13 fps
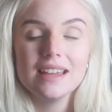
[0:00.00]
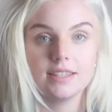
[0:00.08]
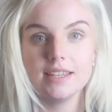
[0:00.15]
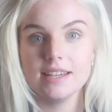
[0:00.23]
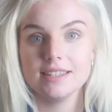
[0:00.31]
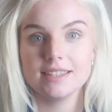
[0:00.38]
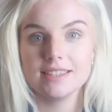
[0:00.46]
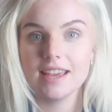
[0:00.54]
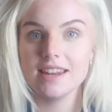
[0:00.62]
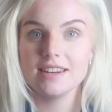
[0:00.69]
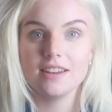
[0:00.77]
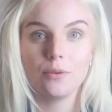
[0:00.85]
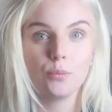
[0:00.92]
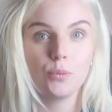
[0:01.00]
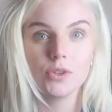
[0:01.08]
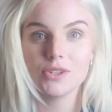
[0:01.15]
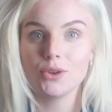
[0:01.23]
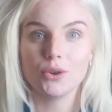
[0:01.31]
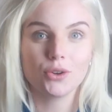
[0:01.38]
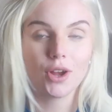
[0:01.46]
This then was
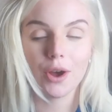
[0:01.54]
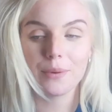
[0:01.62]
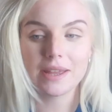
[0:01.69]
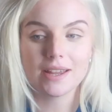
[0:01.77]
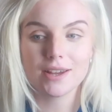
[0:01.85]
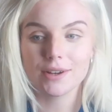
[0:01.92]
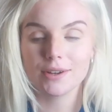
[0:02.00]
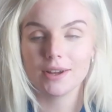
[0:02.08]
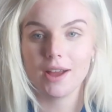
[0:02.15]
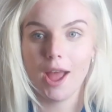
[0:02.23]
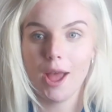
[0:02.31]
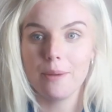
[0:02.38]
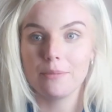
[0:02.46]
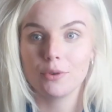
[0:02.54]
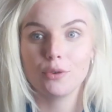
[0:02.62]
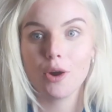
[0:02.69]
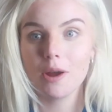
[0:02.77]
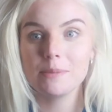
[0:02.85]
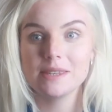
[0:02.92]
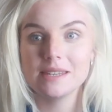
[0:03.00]
an ongoing
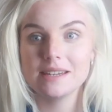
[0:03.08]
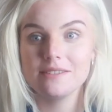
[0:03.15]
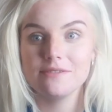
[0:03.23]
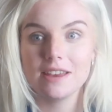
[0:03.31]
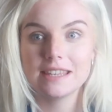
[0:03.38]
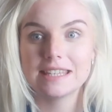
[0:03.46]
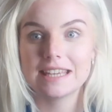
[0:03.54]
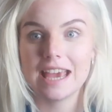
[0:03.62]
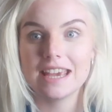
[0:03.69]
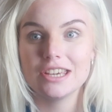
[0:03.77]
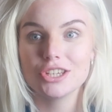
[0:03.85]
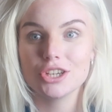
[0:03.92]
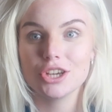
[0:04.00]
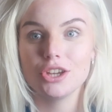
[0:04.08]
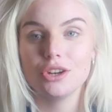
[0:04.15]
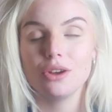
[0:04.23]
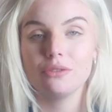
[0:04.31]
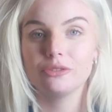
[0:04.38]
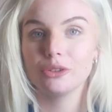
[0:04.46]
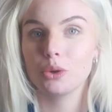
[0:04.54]
crime scene investigation
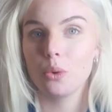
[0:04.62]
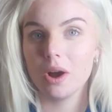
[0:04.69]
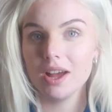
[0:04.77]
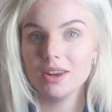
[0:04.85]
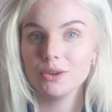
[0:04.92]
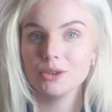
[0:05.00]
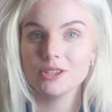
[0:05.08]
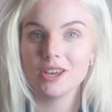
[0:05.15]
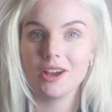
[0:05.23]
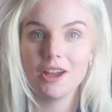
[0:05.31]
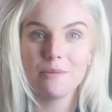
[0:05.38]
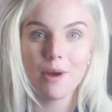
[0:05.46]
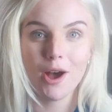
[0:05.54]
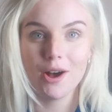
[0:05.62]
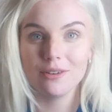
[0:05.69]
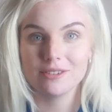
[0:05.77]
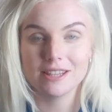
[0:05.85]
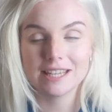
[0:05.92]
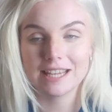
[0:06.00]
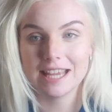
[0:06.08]
for quite a long time
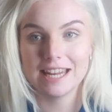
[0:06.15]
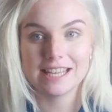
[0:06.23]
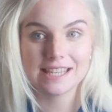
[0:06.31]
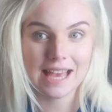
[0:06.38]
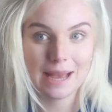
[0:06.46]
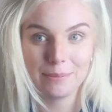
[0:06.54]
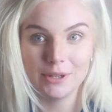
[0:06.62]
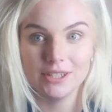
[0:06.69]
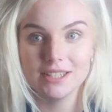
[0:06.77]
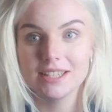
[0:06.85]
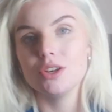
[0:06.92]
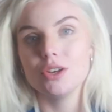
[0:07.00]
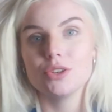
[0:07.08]
after the killings happened.